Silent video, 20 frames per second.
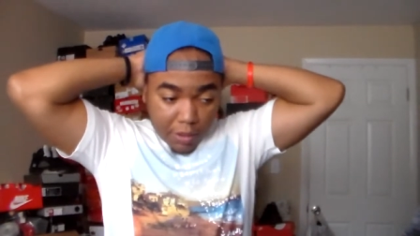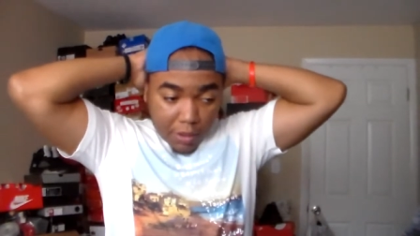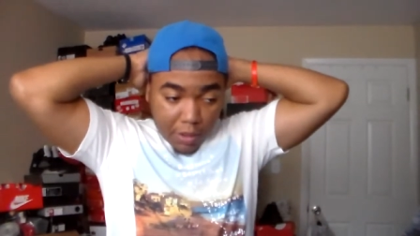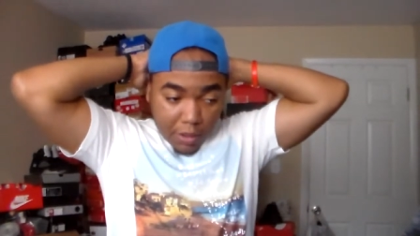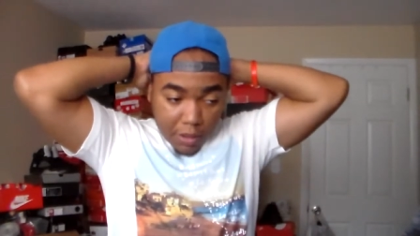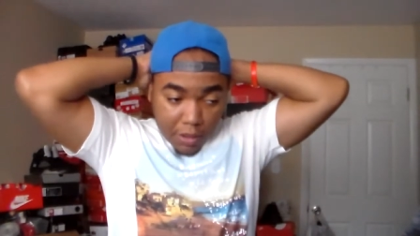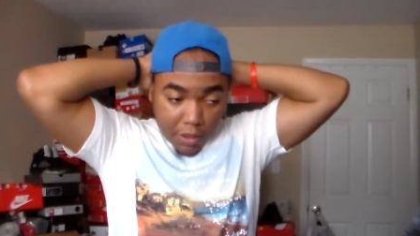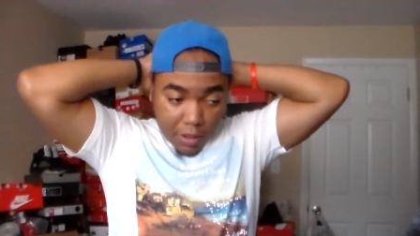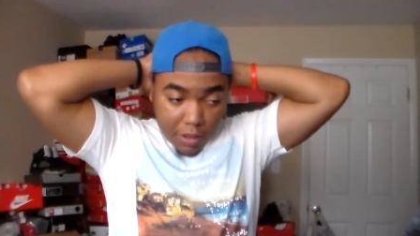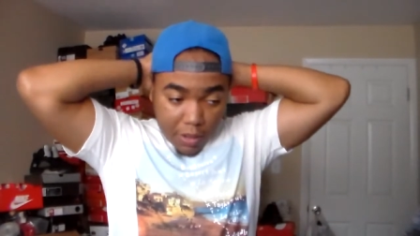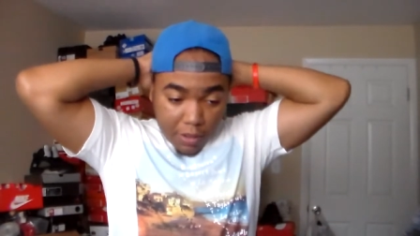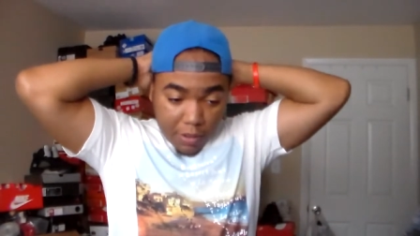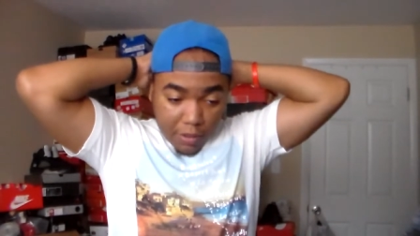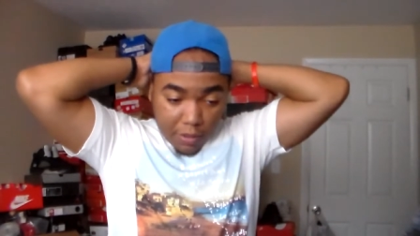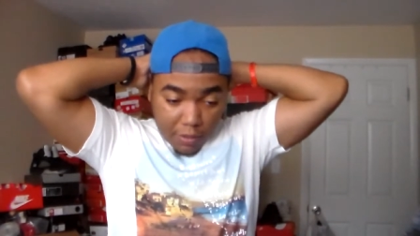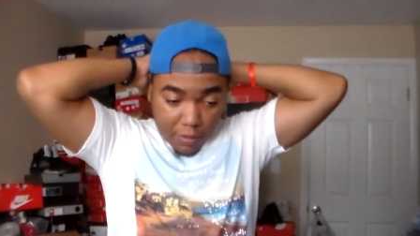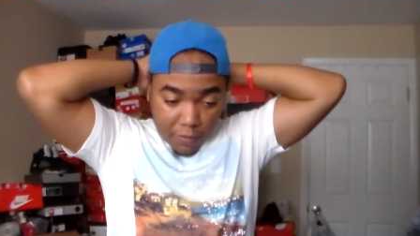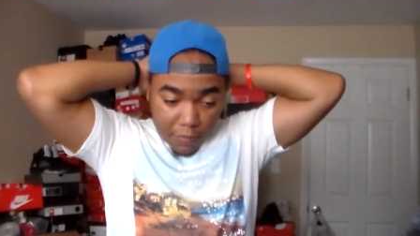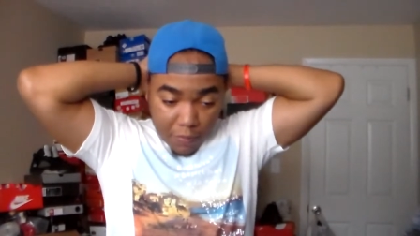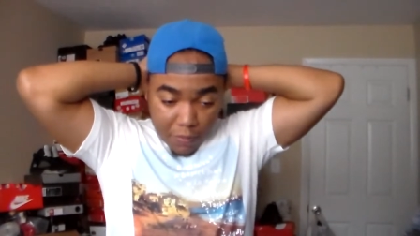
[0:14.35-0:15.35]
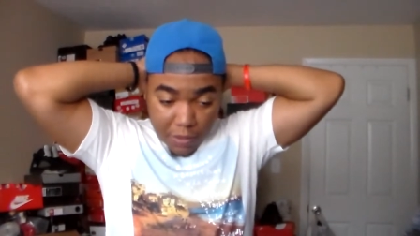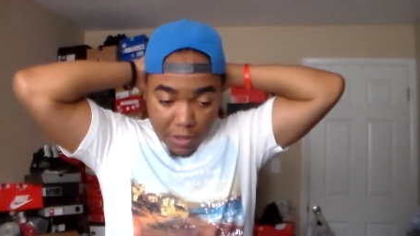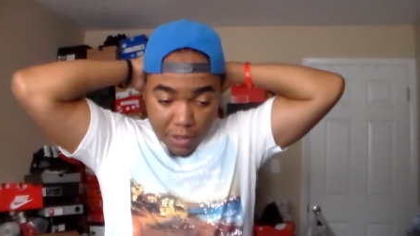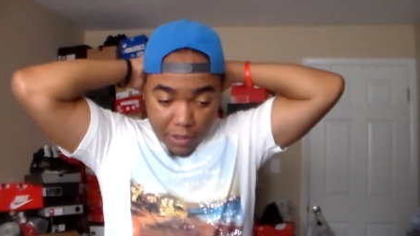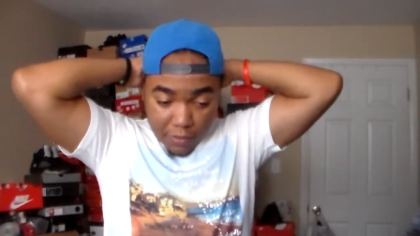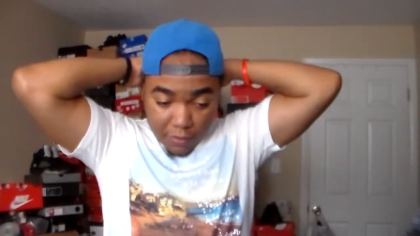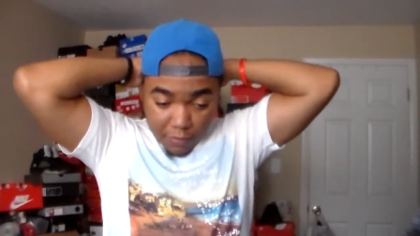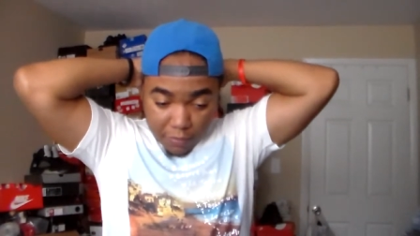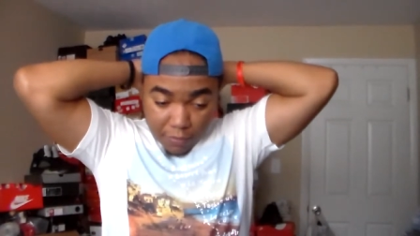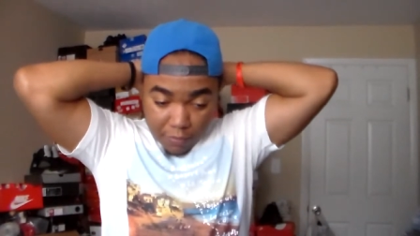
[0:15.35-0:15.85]
uh,
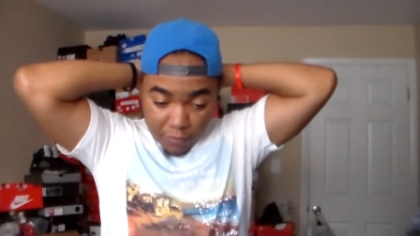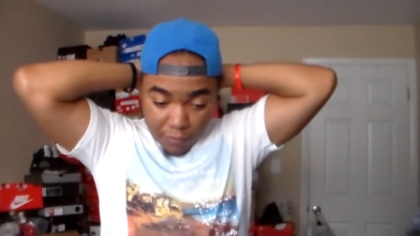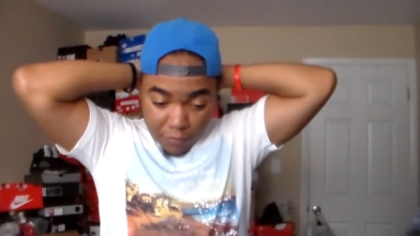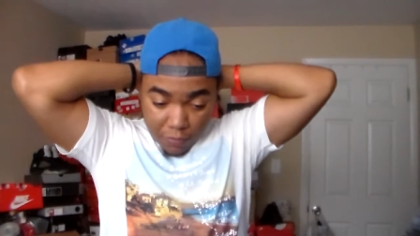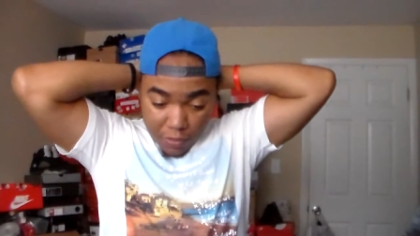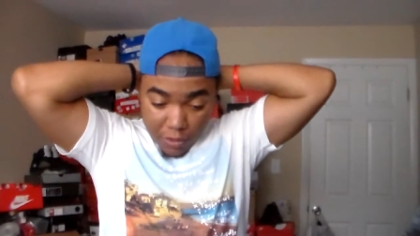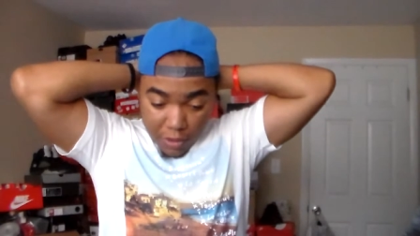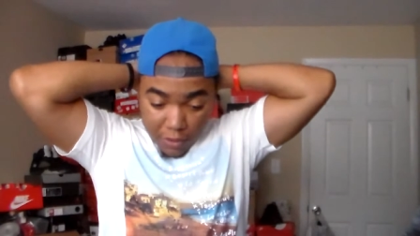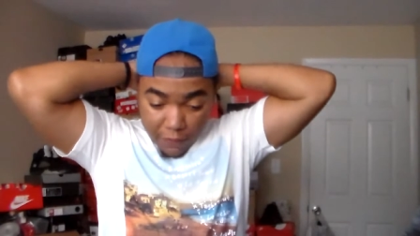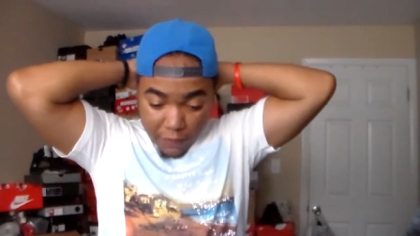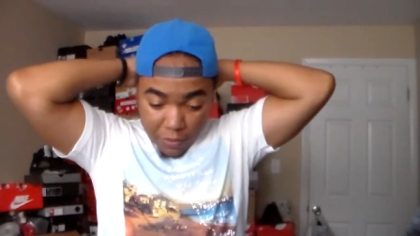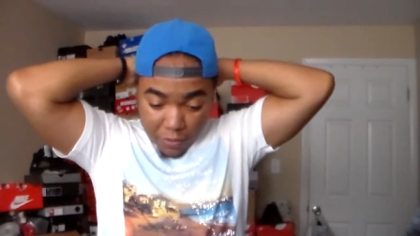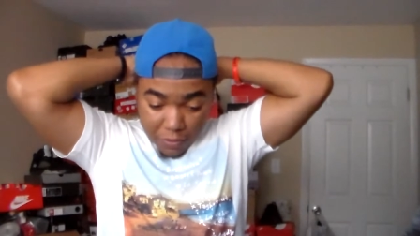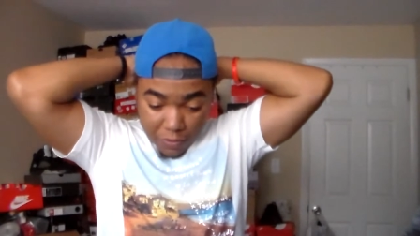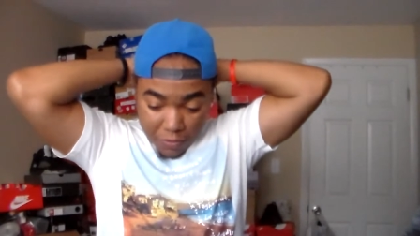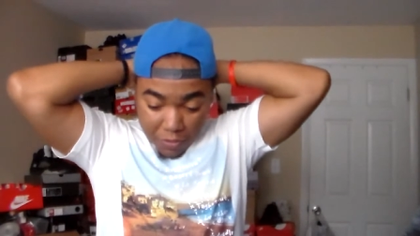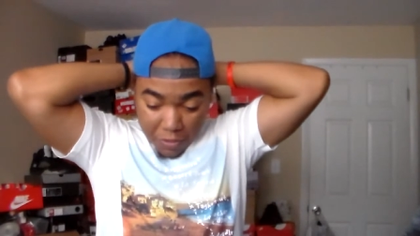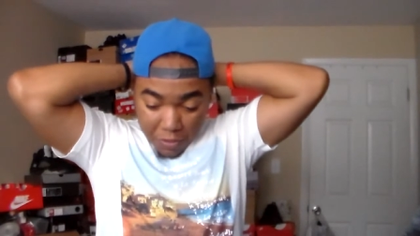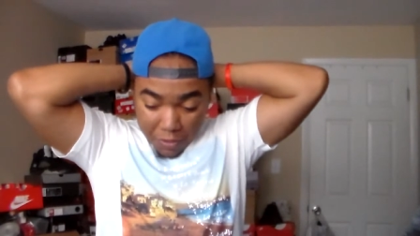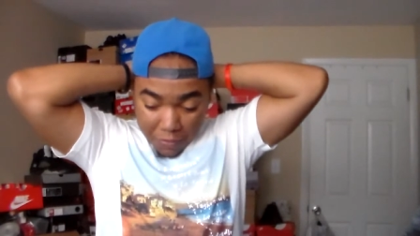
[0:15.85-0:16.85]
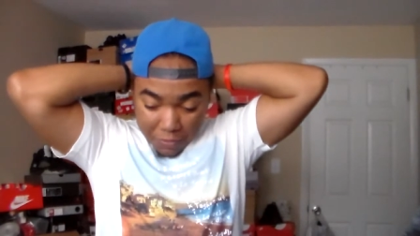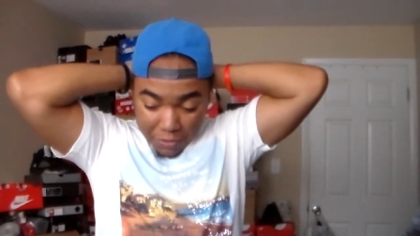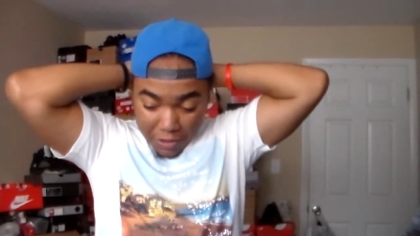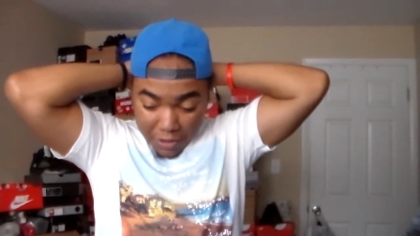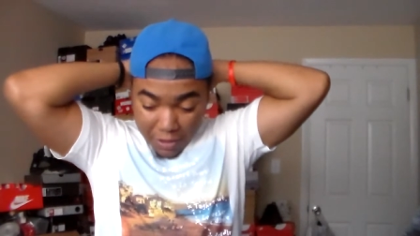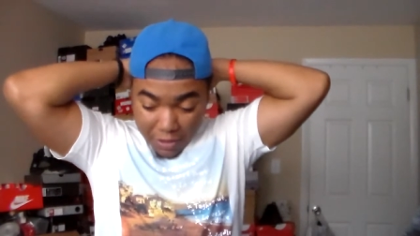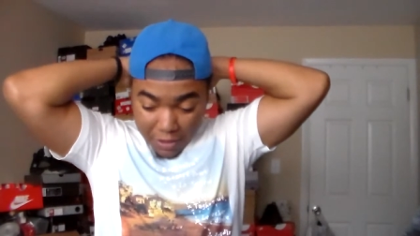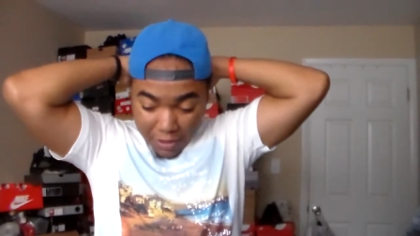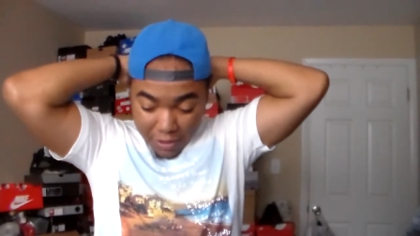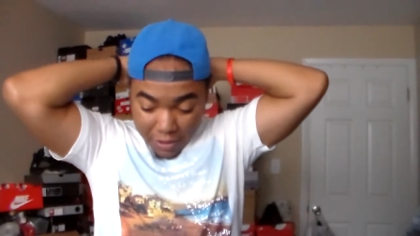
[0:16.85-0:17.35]
but whatever, you know what I'm
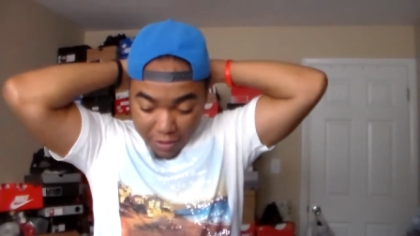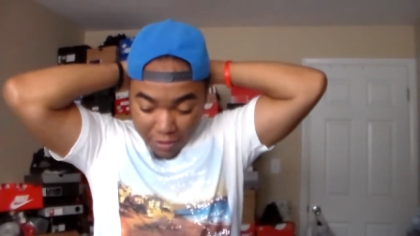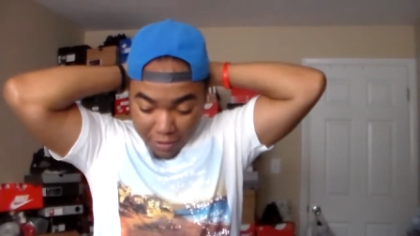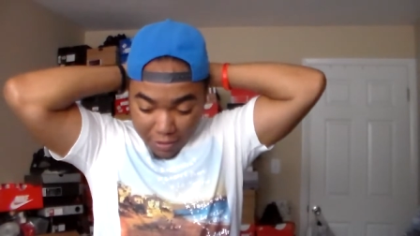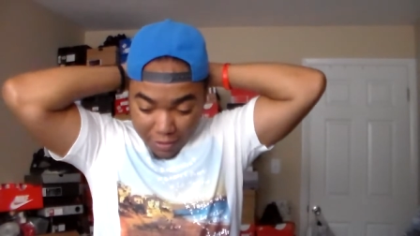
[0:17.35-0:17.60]
saying?